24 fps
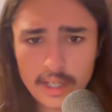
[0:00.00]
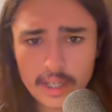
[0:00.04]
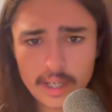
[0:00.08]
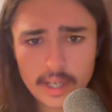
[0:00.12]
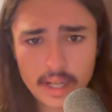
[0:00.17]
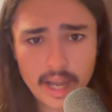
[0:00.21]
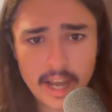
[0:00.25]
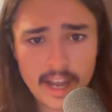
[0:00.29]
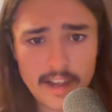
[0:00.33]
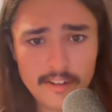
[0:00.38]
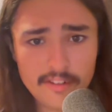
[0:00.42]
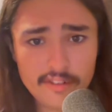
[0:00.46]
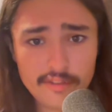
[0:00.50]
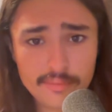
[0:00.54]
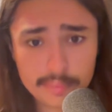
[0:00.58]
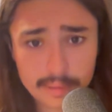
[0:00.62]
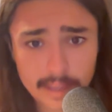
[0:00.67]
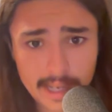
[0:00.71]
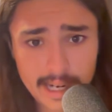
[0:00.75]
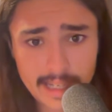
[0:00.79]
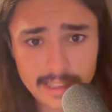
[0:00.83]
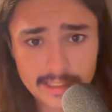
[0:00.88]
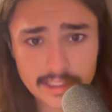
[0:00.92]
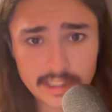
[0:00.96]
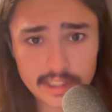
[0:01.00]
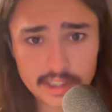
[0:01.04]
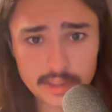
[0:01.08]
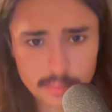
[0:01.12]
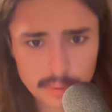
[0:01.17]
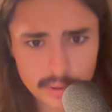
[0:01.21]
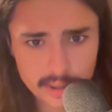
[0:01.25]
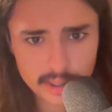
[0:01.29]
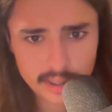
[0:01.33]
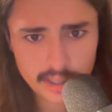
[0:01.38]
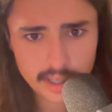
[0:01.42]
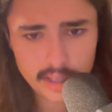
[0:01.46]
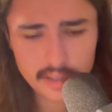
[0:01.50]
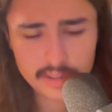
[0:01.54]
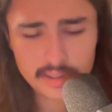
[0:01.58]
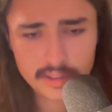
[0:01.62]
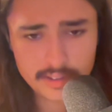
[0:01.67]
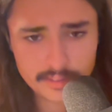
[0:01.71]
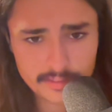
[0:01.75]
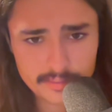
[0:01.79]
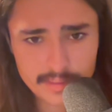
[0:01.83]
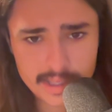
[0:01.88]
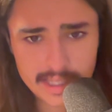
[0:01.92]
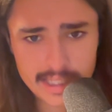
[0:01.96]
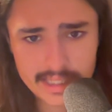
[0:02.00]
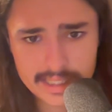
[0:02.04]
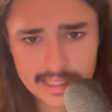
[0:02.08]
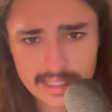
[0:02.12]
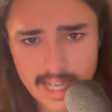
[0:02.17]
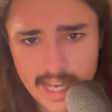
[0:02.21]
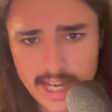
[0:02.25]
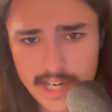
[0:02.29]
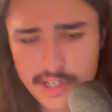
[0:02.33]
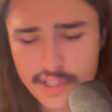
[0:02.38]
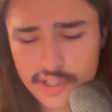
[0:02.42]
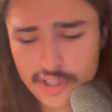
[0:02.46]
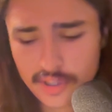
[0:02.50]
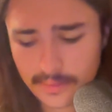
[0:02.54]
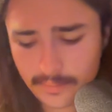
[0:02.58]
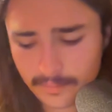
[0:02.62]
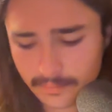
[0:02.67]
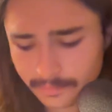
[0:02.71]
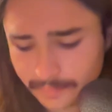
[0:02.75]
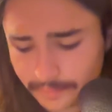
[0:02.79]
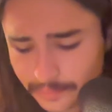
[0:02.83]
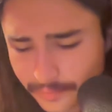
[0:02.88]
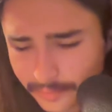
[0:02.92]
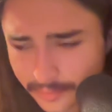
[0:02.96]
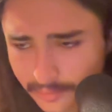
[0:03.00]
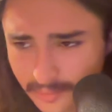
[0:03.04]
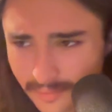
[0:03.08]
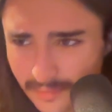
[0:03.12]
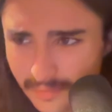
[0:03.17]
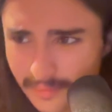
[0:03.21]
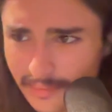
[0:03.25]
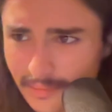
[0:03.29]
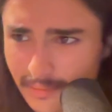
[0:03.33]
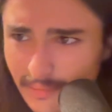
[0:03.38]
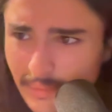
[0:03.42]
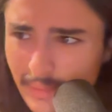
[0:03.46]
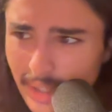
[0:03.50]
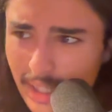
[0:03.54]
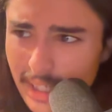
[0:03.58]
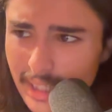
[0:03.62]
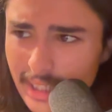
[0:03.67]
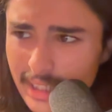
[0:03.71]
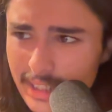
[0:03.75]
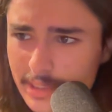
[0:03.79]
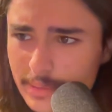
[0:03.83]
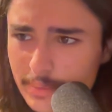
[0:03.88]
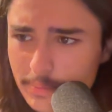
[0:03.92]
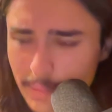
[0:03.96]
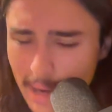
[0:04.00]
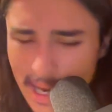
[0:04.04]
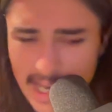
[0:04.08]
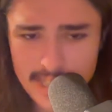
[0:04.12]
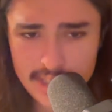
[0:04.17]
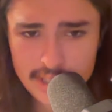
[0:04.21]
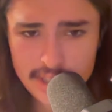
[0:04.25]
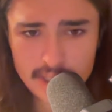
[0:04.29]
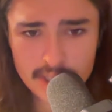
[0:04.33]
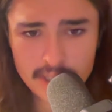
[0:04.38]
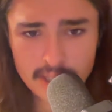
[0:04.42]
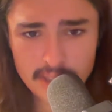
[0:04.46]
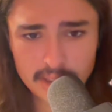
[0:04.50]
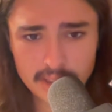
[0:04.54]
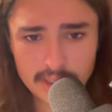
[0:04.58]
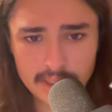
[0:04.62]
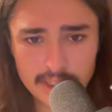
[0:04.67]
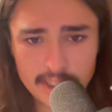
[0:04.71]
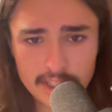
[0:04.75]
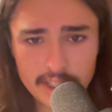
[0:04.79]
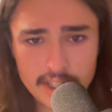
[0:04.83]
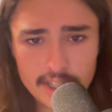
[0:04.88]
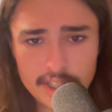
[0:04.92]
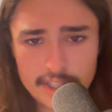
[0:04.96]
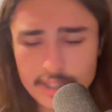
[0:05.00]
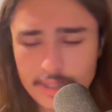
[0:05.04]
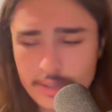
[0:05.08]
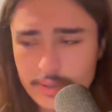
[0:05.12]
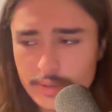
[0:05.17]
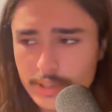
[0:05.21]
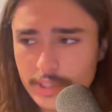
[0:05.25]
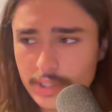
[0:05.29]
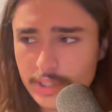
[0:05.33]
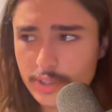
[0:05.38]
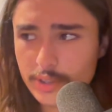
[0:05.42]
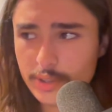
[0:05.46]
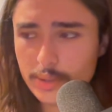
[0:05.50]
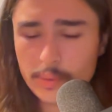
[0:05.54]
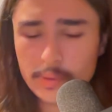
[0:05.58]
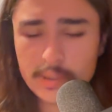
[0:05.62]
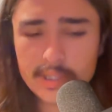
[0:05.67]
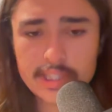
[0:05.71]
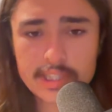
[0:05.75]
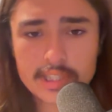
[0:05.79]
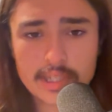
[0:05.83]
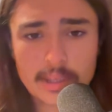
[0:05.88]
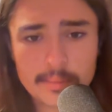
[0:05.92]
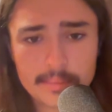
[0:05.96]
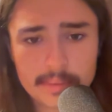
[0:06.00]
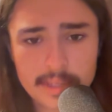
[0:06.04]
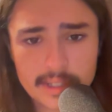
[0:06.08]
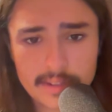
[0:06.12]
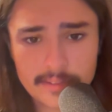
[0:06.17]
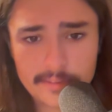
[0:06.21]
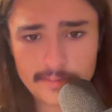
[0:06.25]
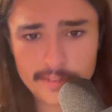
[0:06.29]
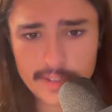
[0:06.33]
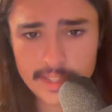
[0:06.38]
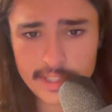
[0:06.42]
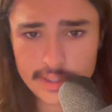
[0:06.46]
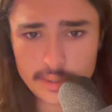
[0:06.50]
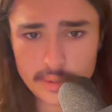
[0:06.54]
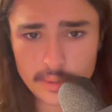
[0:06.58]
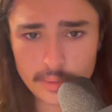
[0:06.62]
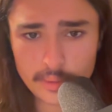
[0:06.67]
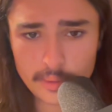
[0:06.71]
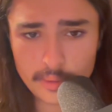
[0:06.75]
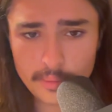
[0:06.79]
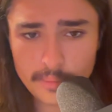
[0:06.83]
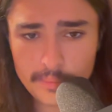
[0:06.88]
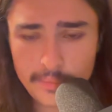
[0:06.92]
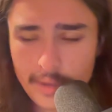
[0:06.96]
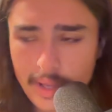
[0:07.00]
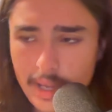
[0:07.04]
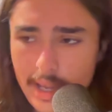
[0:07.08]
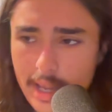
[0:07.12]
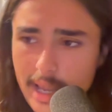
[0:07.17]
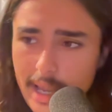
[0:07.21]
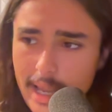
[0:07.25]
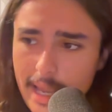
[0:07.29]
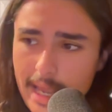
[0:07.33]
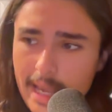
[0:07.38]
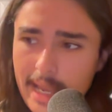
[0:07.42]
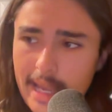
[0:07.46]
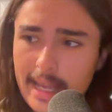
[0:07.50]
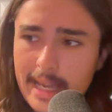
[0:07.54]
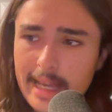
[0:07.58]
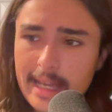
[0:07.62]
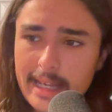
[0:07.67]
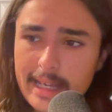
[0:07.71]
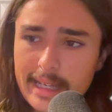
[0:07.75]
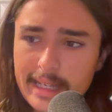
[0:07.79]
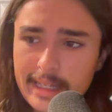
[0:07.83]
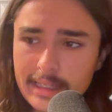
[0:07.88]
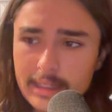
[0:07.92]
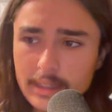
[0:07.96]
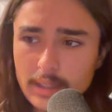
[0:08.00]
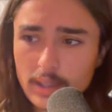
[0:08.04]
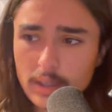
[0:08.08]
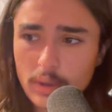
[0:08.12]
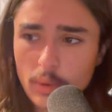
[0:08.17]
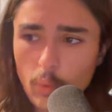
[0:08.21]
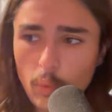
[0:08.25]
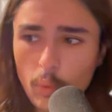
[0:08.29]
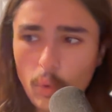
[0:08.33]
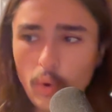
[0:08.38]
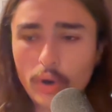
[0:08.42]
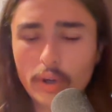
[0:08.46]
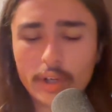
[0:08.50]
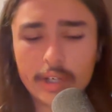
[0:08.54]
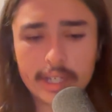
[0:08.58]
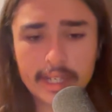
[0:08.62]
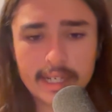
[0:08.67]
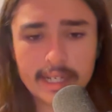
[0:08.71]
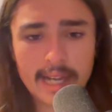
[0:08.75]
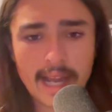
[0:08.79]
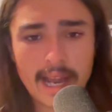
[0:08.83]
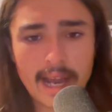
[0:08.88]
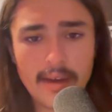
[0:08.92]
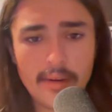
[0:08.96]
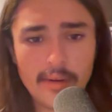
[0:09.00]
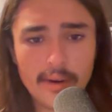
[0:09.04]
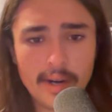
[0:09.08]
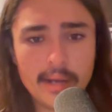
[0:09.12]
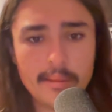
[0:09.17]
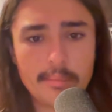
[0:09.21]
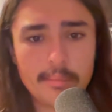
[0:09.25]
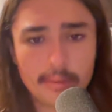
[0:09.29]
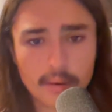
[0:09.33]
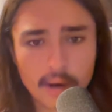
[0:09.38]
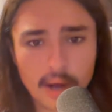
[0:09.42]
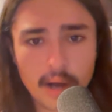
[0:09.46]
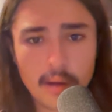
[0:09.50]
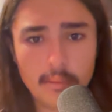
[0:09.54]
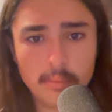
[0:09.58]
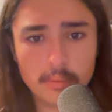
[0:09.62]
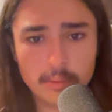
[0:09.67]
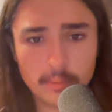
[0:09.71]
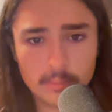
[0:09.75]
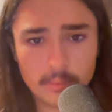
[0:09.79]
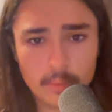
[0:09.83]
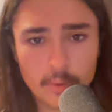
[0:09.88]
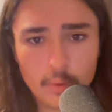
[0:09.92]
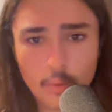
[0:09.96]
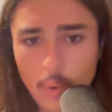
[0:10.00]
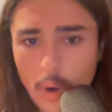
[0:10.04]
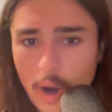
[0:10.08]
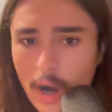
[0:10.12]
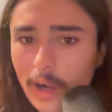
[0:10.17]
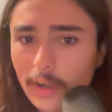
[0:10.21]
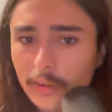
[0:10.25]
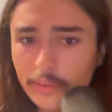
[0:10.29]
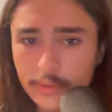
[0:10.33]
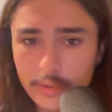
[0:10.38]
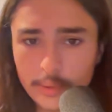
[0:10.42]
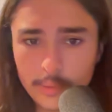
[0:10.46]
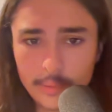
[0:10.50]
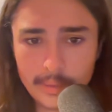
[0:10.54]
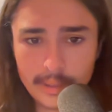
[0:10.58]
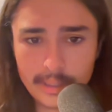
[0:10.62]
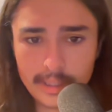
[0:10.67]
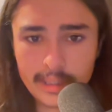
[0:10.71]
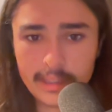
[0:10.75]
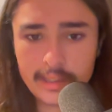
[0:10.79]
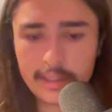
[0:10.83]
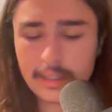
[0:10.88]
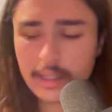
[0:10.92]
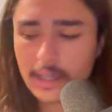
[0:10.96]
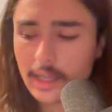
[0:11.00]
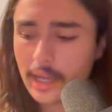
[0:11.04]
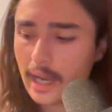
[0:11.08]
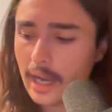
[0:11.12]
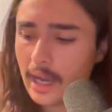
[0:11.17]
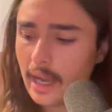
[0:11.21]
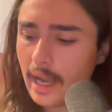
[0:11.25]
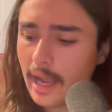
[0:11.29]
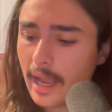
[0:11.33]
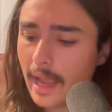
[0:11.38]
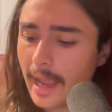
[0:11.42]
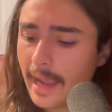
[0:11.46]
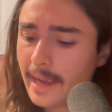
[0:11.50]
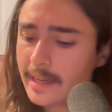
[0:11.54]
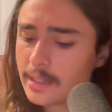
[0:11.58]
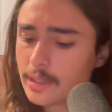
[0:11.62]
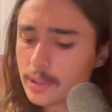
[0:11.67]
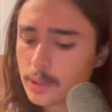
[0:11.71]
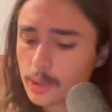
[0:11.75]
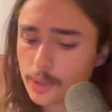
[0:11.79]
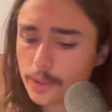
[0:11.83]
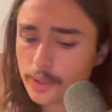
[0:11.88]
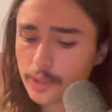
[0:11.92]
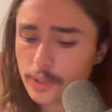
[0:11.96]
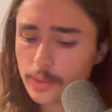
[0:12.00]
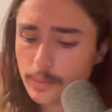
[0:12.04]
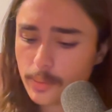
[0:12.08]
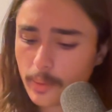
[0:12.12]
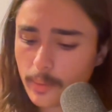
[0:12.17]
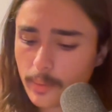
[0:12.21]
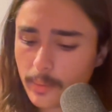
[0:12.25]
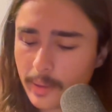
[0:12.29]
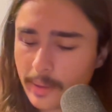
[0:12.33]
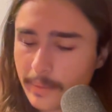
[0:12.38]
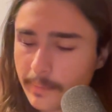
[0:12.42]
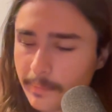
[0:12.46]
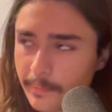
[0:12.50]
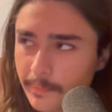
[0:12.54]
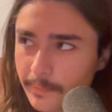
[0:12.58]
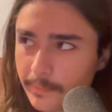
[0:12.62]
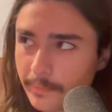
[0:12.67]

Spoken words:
have practiced productive meditation. It's basically you just doing something physical and working out a problem while doing it. Andrew Huberman,